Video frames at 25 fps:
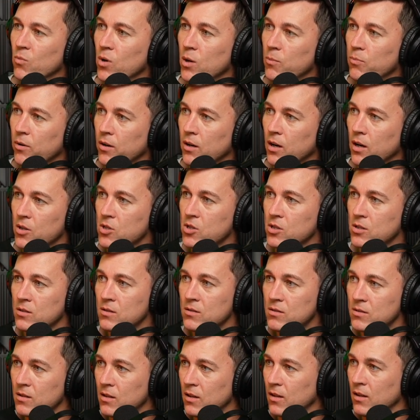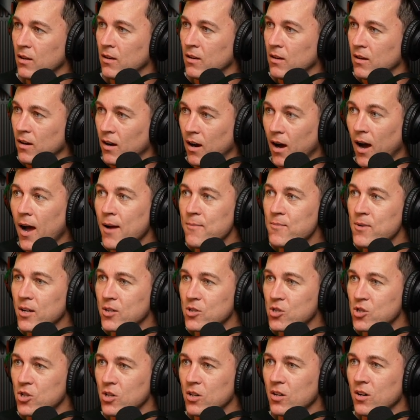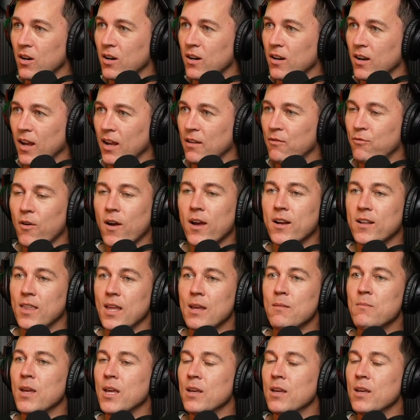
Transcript: repercussions? I'm not sure. In fact, they may